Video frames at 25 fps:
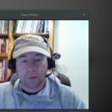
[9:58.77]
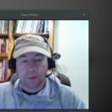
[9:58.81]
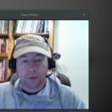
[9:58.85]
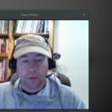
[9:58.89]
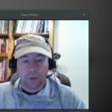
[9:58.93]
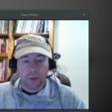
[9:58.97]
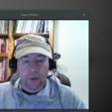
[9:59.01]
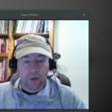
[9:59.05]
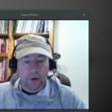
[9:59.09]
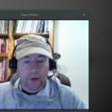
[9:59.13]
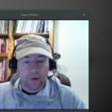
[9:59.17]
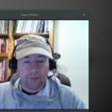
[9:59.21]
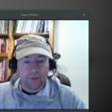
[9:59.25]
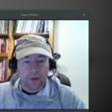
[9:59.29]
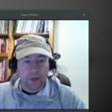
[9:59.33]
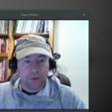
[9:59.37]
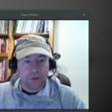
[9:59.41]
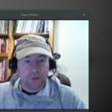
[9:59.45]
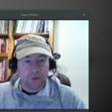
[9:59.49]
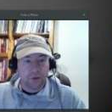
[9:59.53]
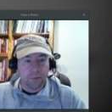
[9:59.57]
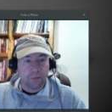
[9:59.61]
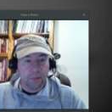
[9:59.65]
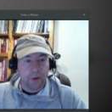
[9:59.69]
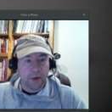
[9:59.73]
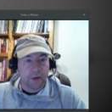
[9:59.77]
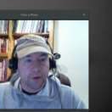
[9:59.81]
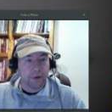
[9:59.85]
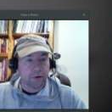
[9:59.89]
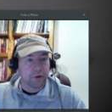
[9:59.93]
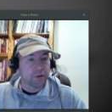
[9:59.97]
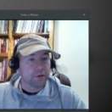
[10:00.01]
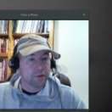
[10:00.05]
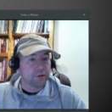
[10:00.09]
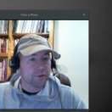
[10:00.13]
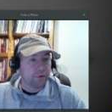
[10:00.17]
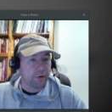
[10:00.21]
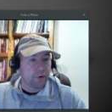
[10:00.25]
you know, I've got two
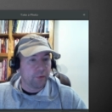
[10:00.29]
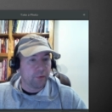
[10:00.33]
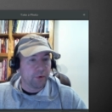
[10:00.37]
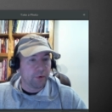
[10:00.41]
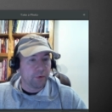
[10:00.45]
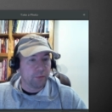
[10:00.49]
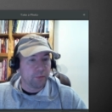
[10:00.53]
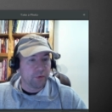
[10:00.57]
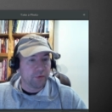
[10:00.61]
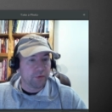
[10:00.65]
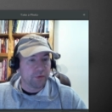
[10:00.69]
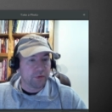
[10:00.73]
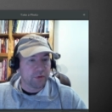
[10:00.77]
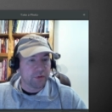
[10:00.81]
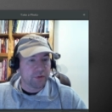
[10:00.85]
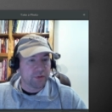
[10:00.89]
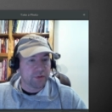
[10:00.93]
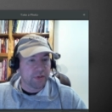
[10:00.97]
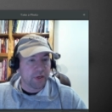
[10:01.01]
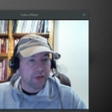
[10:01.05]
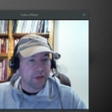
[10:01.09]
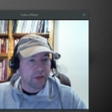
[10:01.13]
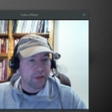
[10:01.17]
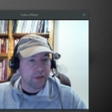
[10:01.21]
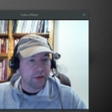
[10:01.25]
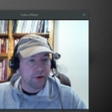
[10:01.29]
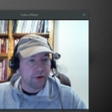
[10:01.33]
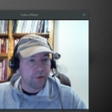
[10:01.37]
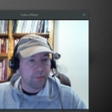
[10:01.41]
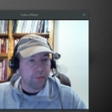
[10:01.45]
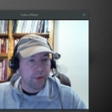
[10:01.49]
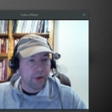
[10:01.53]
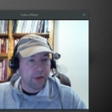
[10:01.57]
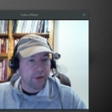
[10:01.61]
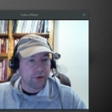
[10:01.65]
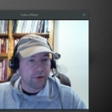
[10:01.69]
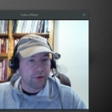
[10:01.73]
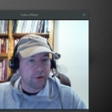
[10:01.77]
monitors, if I want to move it to the secondary
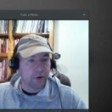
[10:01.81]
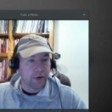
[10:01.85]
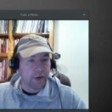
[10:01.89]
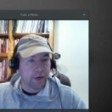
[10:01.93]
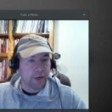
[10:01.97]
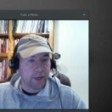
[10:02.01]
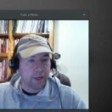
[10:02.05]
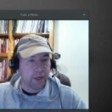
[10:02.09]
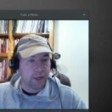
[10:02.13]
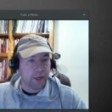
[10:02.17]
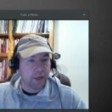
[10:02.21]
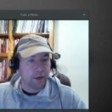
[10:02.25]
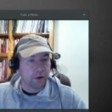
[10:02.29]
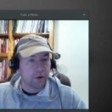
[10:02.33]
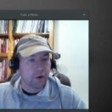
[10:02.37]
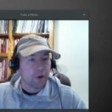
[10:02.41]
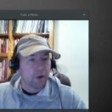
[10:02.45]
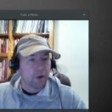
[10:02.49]
monitor I can,